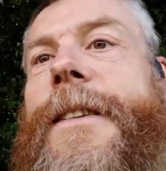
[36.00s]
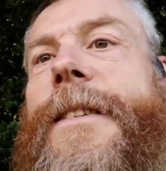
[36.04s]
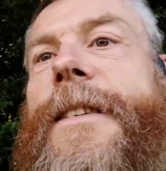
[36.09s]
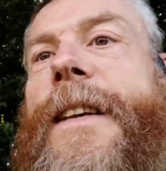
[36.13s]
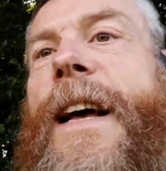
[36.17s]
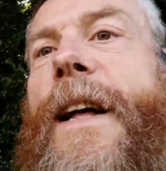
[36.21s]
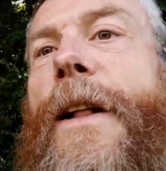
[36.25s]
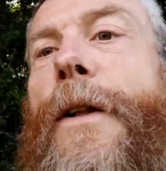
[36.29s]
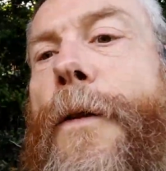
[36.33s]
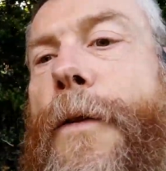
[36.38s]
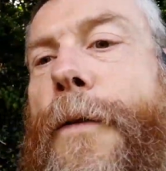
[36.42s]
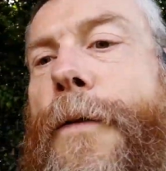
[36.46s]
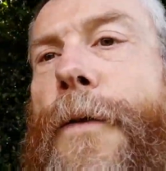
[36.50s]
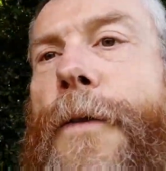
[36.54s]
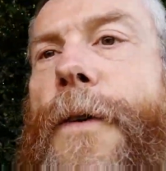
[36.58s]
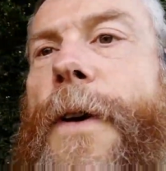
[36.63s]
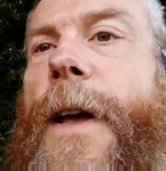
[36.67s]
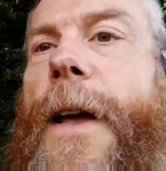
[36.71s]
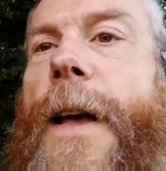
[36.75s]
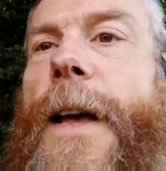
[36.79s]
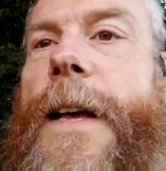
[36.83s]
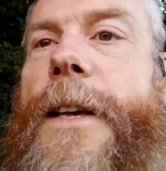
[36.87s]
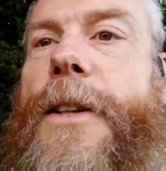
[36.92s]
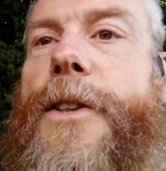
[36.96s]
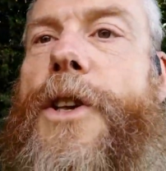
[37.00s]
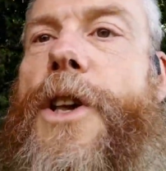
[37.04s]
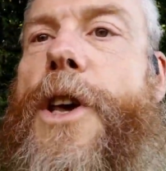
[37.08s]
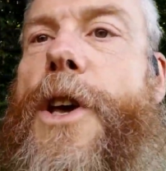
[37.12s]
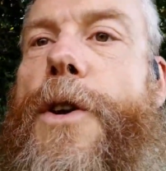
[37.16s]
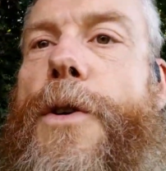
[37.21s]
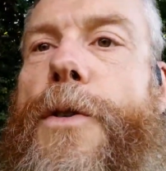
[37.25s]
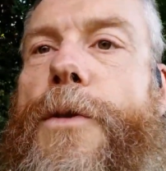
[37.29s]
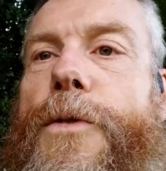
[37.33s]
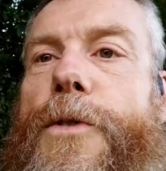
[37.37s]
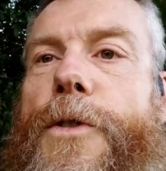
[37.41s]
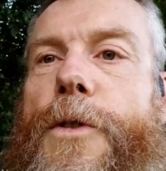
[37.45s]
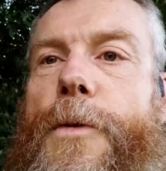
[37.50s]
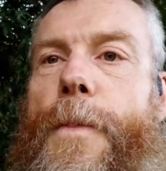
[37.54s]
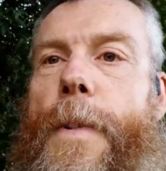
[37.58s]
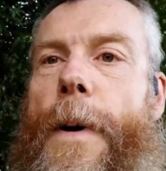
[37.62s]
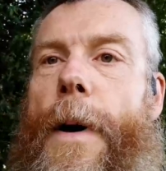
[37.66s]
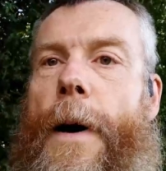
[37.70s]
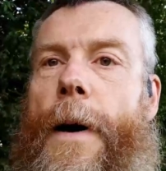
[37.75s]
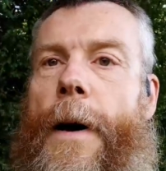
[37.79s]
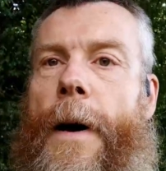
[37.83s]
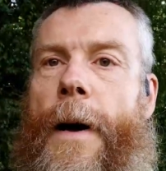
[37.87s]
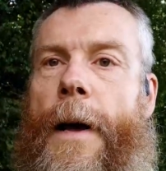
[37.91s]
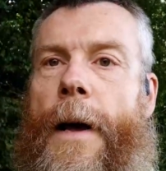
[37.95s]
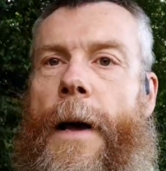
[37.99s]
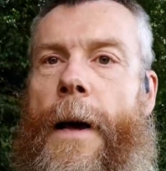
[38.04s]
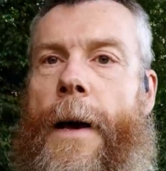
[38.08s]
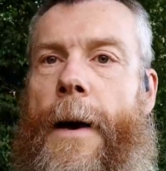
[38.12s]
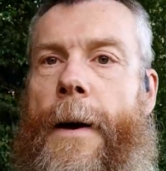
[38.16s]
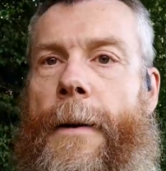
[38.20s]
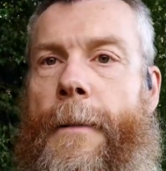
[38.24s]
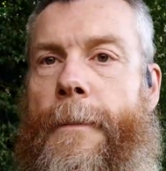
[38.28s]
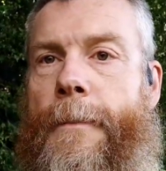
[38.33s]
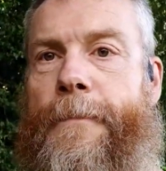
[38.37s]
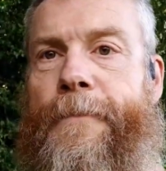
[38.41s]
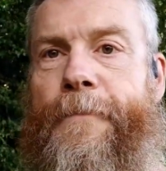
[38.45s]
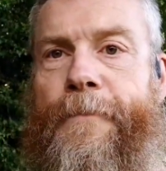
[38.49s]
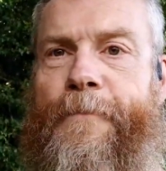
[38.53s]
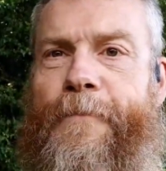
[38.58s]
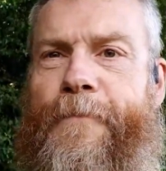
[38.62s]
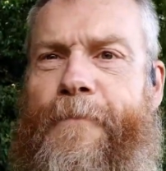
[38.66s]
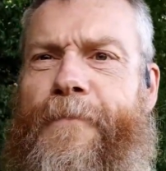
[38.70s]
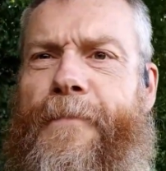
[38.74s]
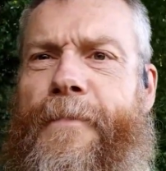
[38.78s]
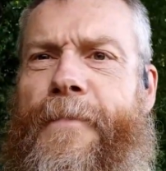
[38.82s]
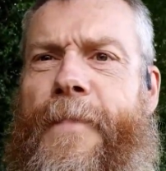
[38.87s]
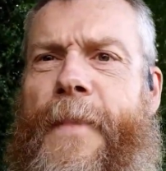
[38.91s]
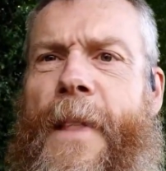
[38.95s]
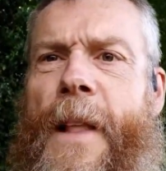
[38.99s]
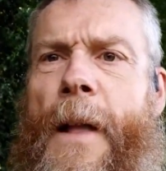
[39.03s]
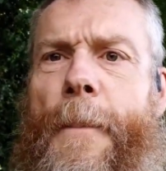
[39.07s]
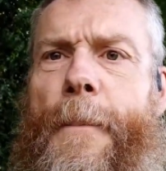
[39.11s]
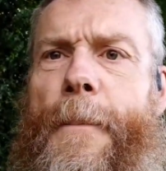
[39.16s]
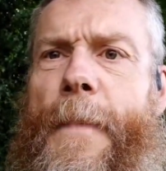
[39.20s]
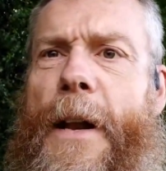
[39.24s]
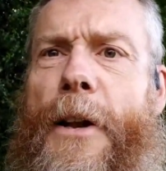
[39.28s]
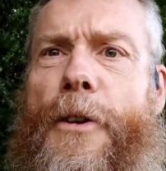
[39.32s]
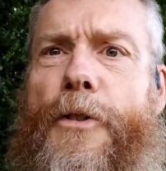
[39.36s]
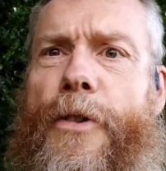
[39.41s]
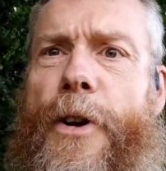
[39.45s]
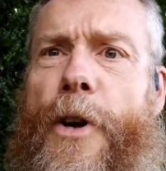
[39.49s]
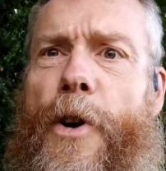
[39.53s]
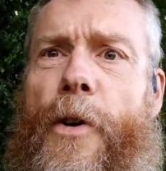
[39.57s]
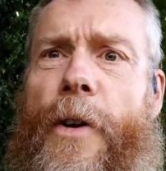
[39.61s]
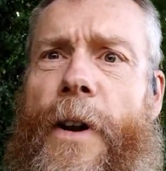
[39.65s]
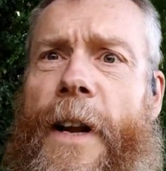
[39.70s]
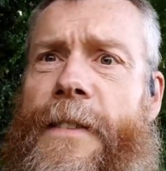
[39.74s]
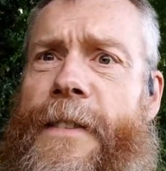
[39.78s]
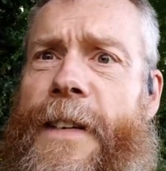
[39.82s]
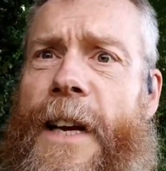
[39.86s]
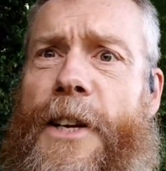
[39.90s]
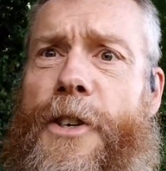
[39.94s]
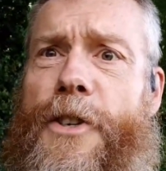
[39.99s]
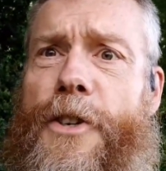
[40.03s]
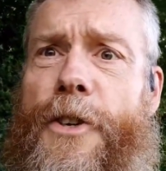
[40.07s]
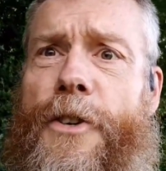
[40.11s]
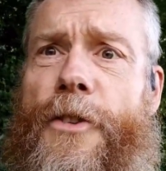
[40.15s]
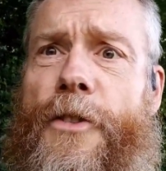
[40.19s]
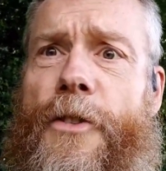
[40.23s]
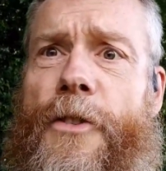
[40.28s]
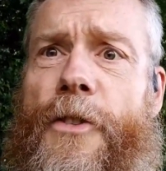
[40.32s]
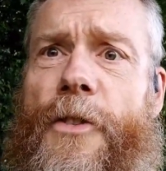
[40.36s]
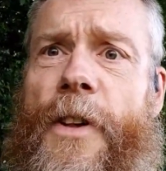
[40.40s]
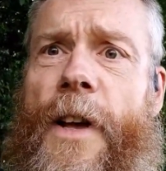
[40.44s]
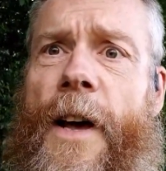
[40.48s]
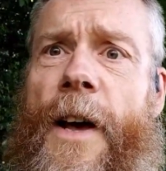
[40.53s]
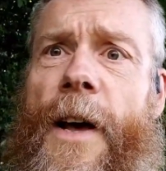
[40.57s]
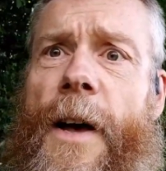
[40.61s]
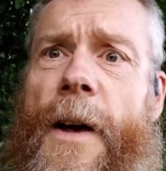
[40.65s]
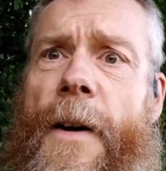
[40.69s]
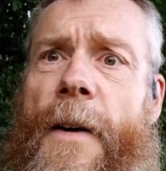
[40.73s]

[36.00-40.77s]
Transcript: itself is used by military organisations,